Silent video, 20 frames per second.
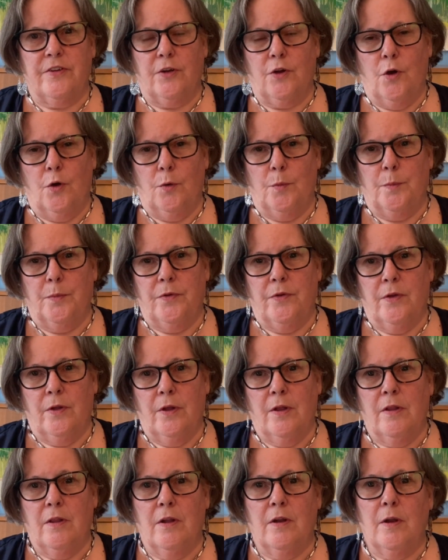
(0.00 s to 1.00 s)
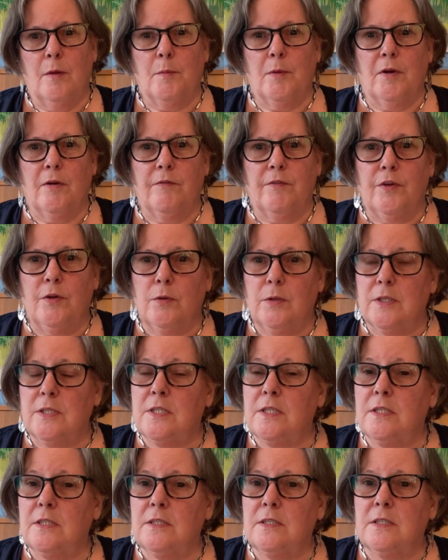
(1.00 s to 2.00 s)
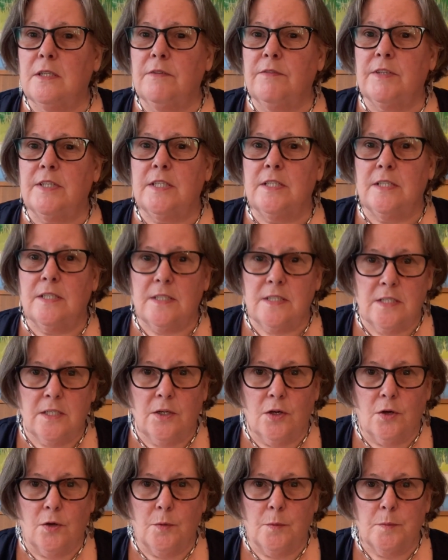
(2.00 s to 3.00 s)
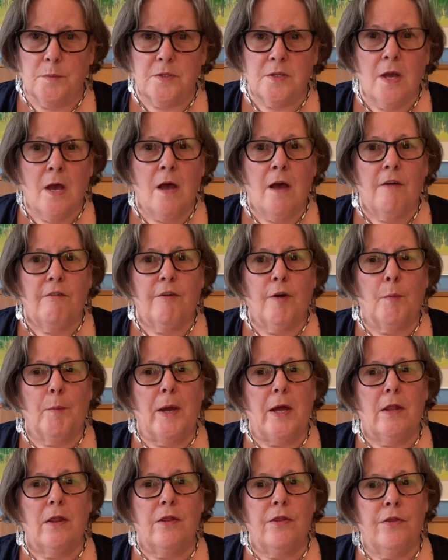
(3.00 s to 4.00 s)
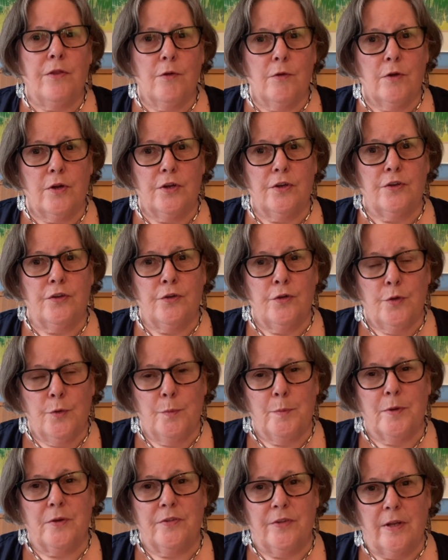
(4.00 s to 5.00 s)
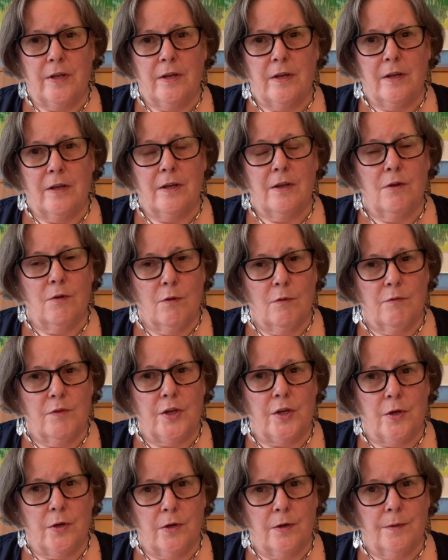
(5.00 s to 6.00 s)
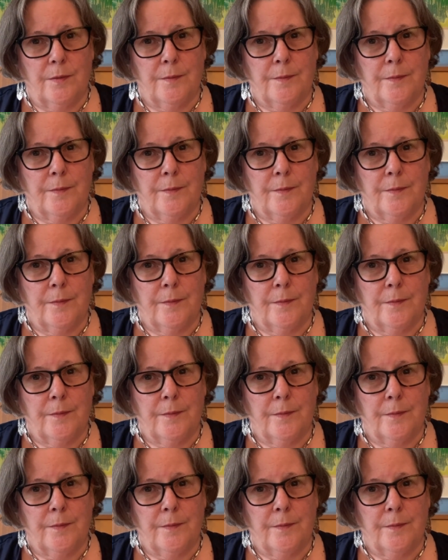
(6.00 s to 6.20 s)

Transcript: homes. The number of new listings of existing homes fell by 32% year over year.